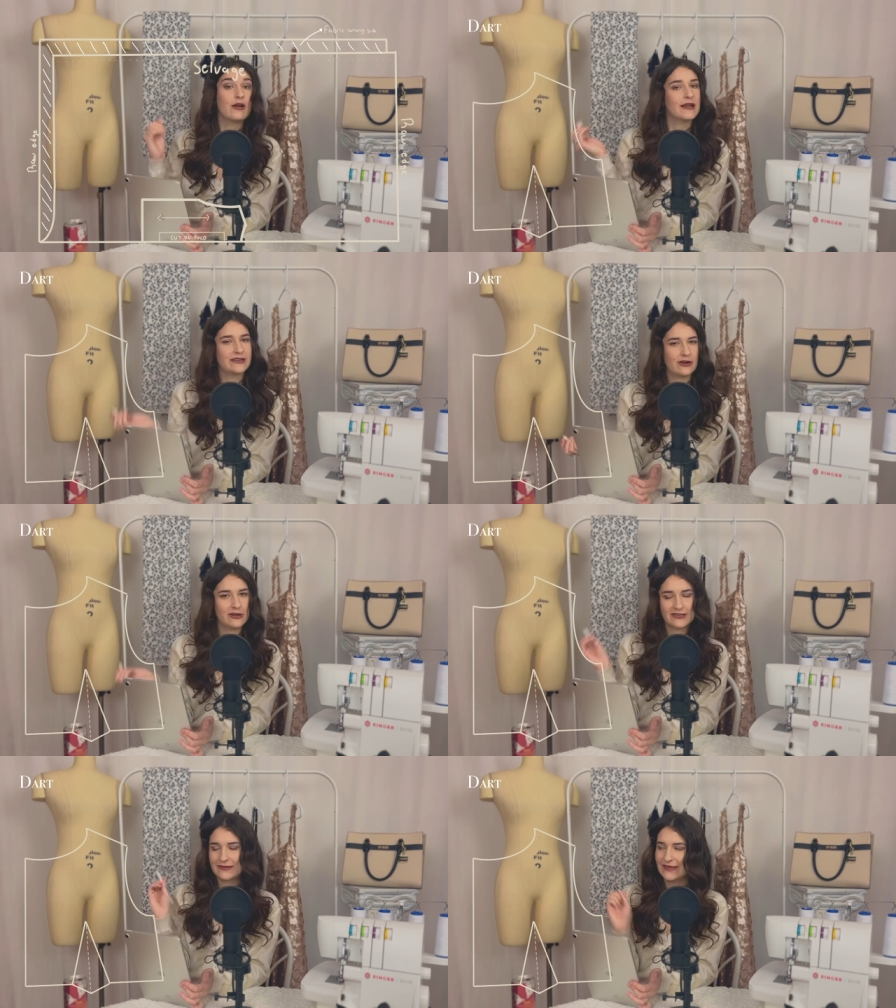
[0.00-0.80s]
A
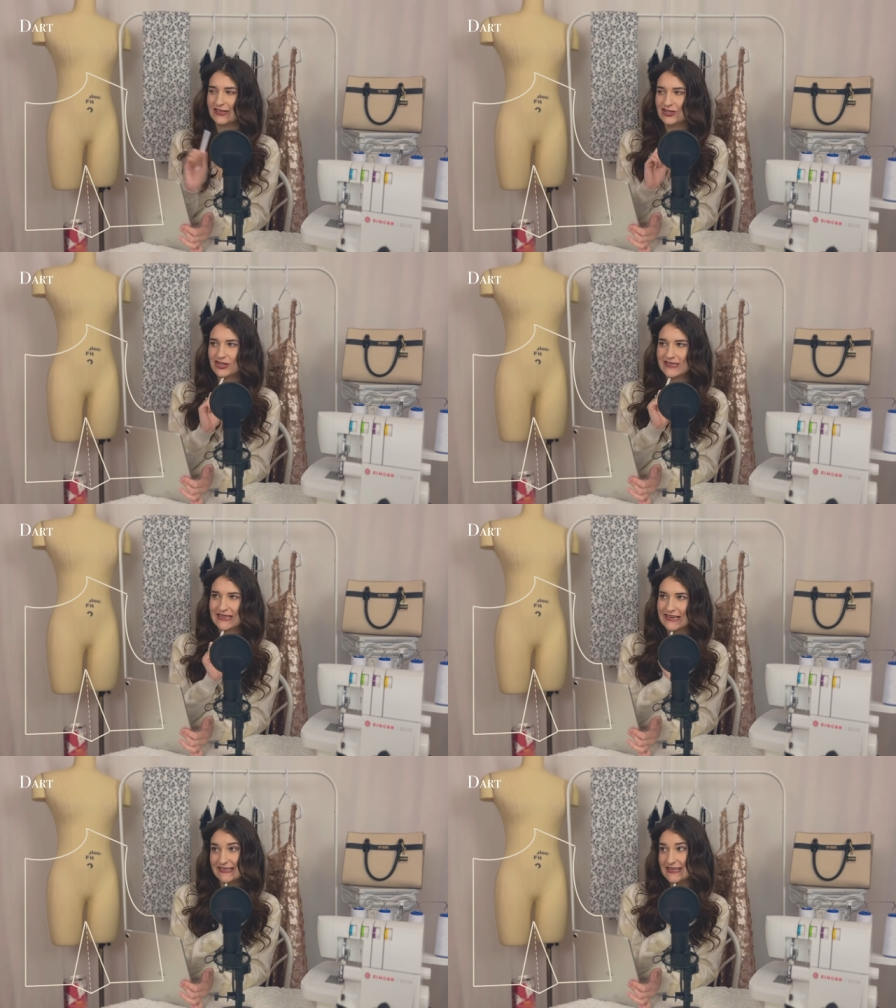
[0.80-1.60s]
dart, that's just
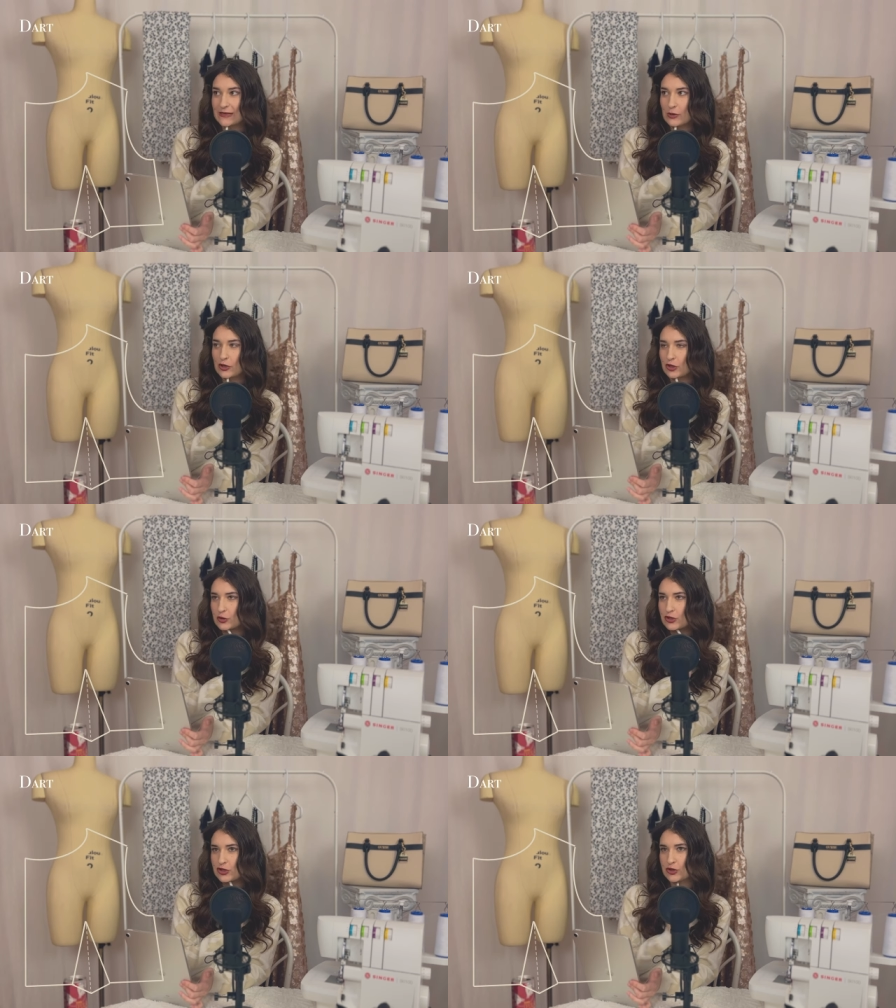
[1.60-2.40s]
a seam
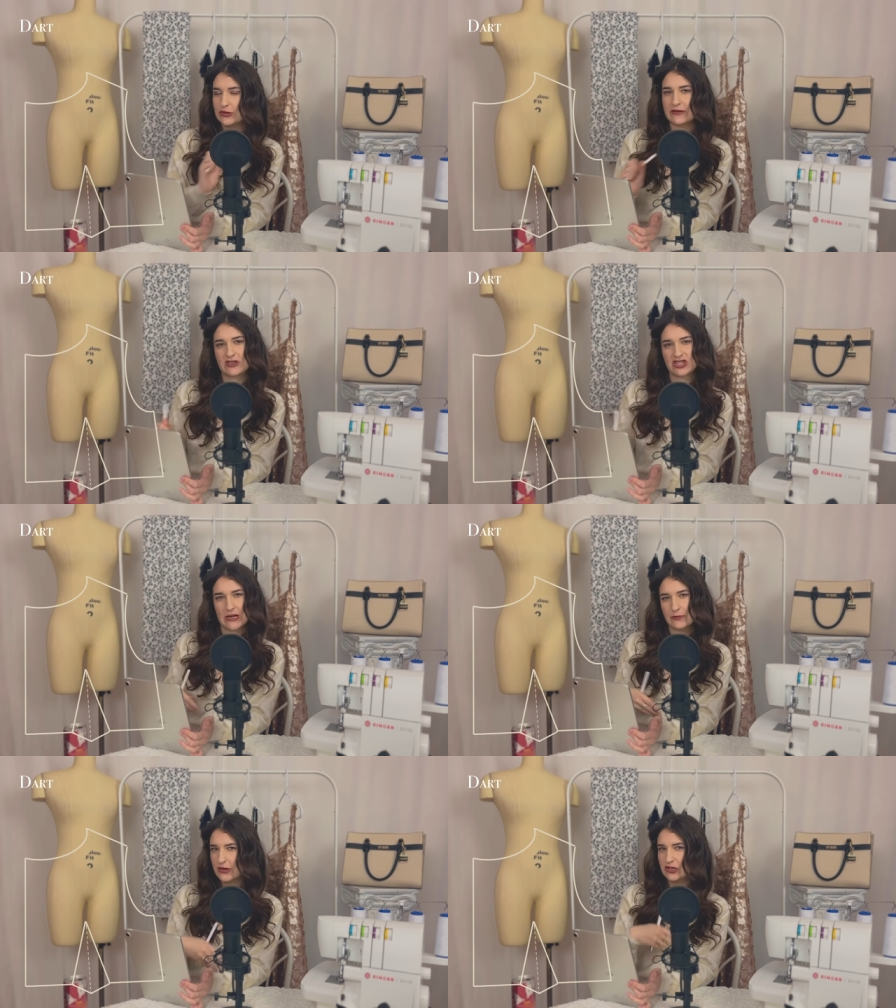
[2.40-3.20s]
used to give
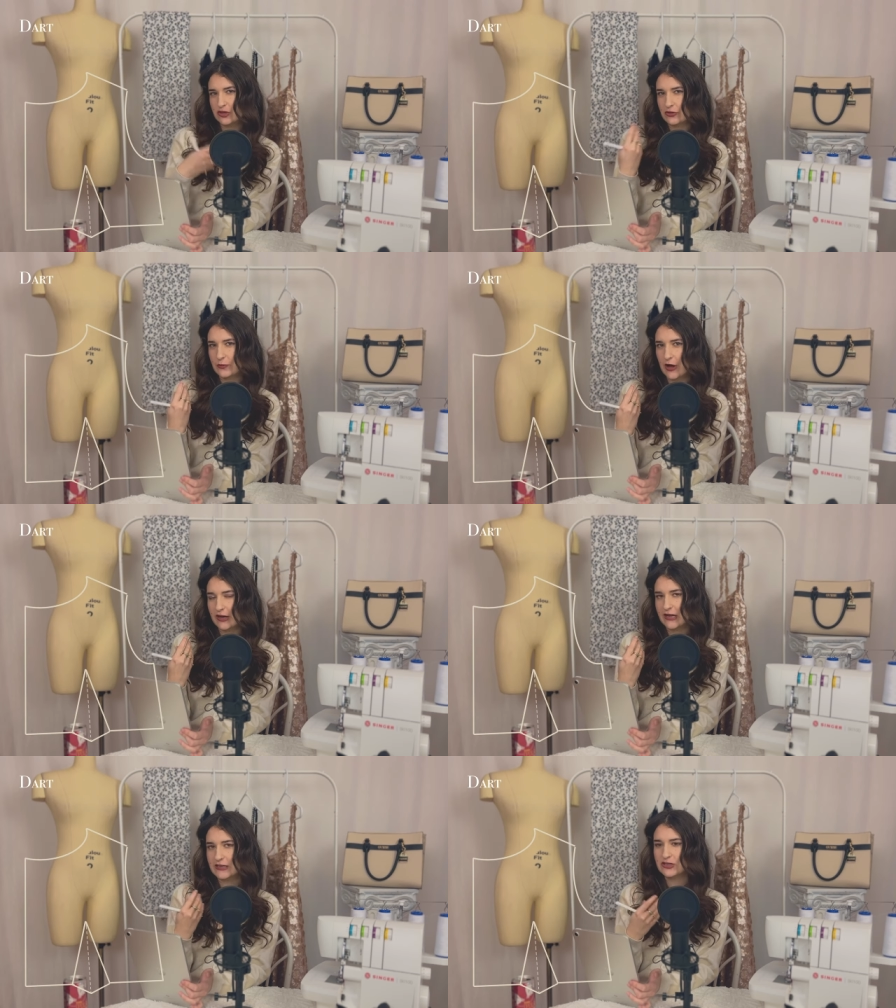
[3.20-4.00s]
shape to the
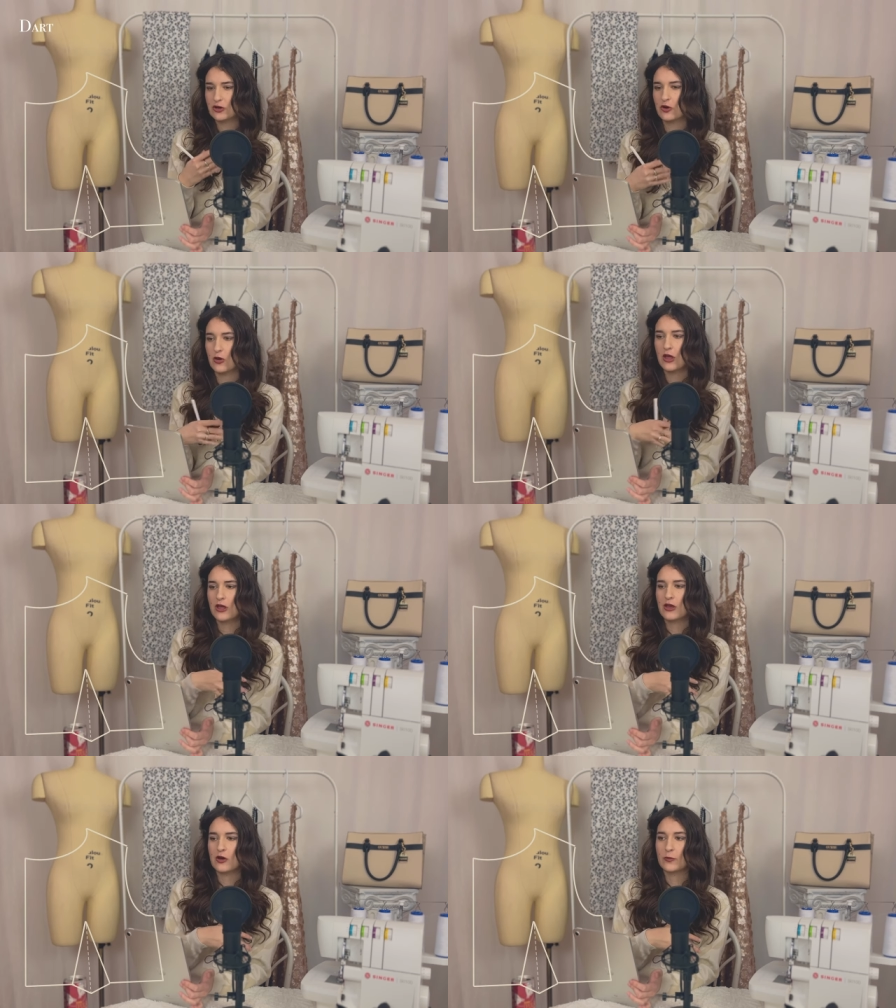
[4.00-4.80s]
body. So
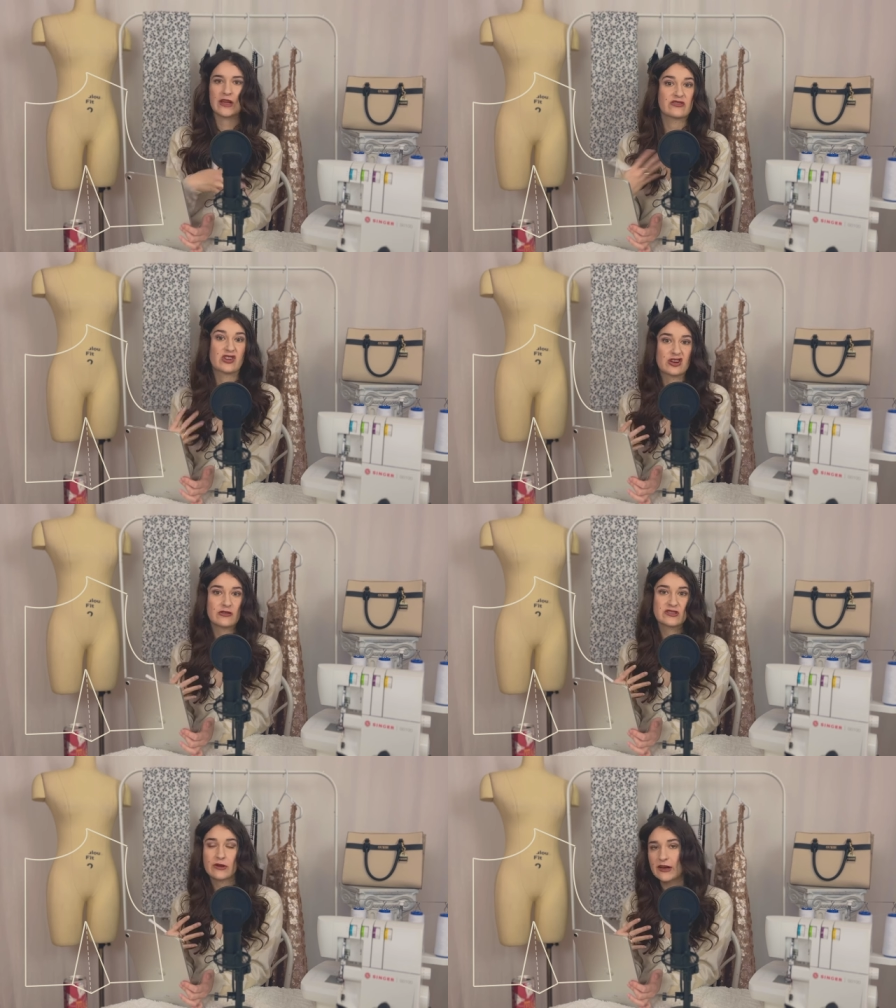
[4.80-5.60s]
we have
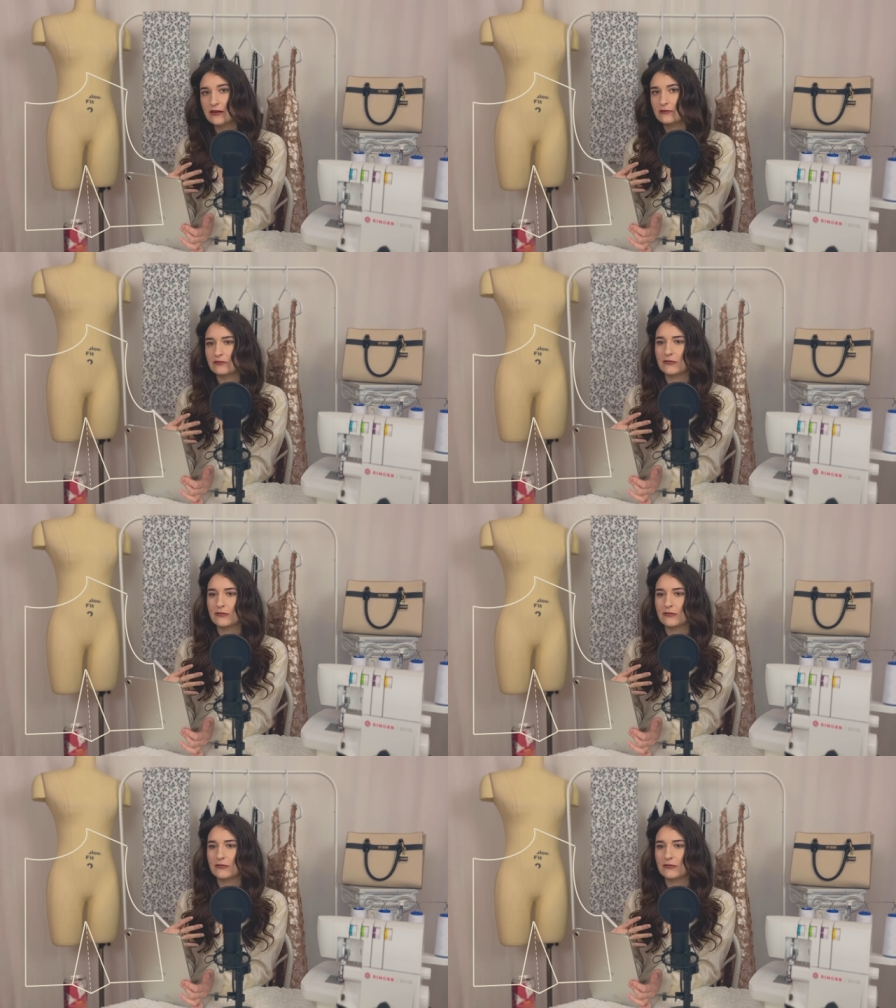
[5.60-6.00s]
curves, right?